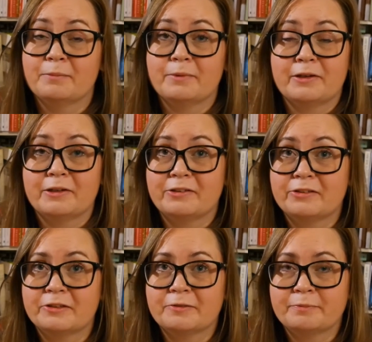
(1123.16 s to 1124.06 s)

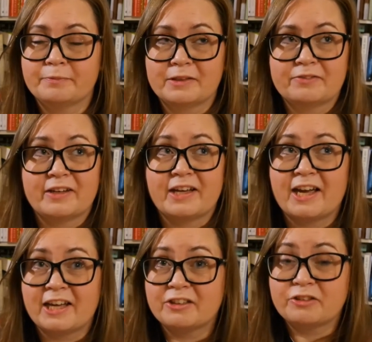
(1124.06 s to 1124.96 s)
but if i
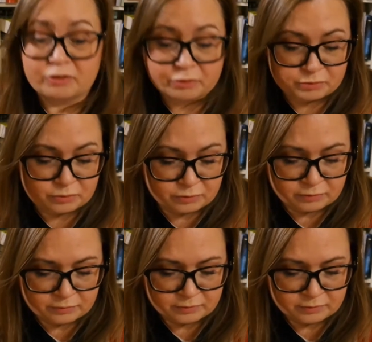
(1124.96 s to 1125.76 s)
had to